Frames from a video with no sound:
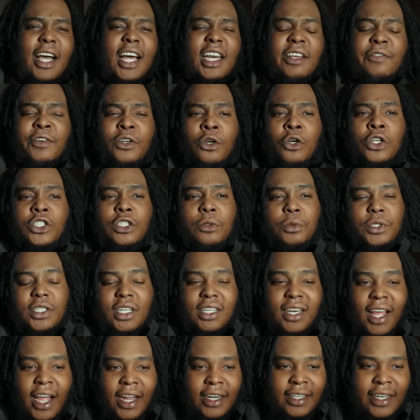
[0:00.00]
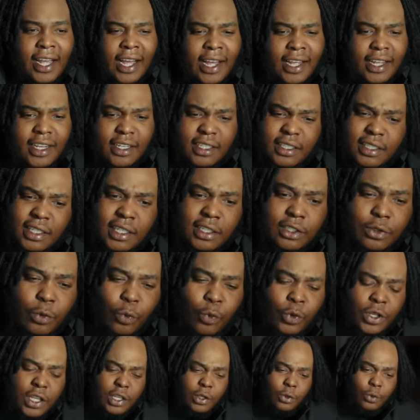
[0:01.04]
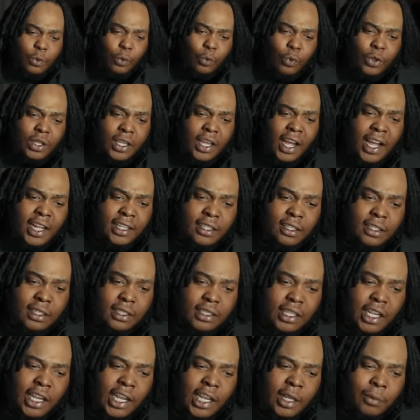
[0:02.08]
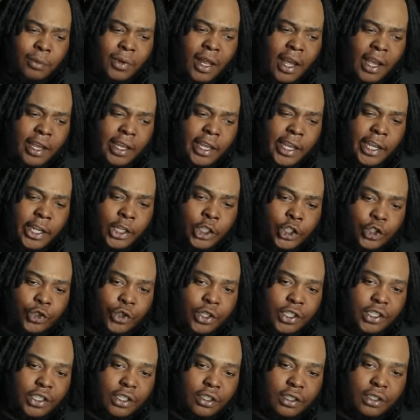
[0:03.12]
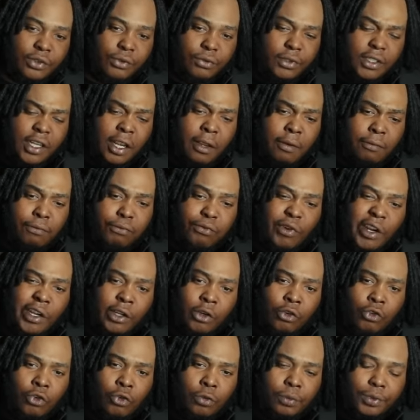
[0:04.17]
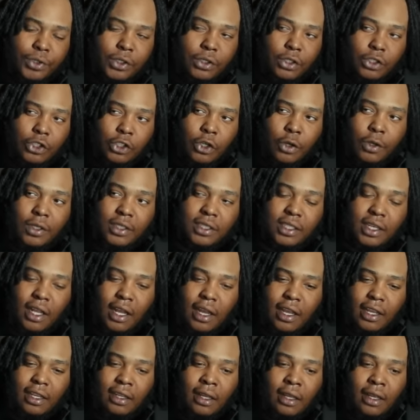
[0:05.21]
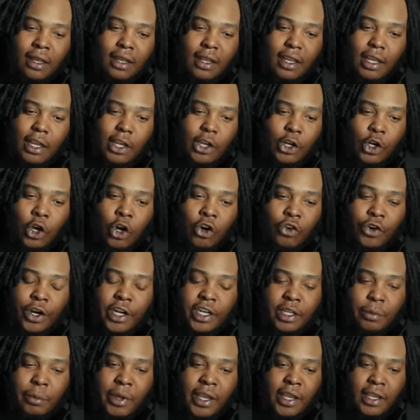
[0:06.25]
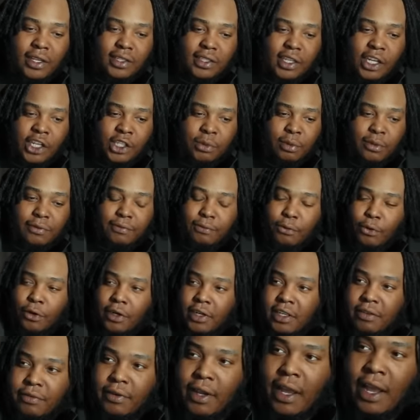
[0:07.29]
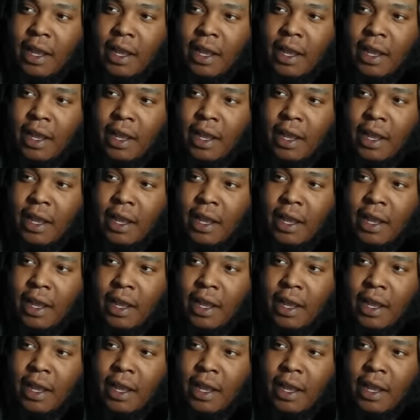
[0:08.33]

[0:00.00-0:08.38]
Not even on some shit like that. Yeah. It's just we we had the same like interests and same friend groups. So it's like it already made sense before it even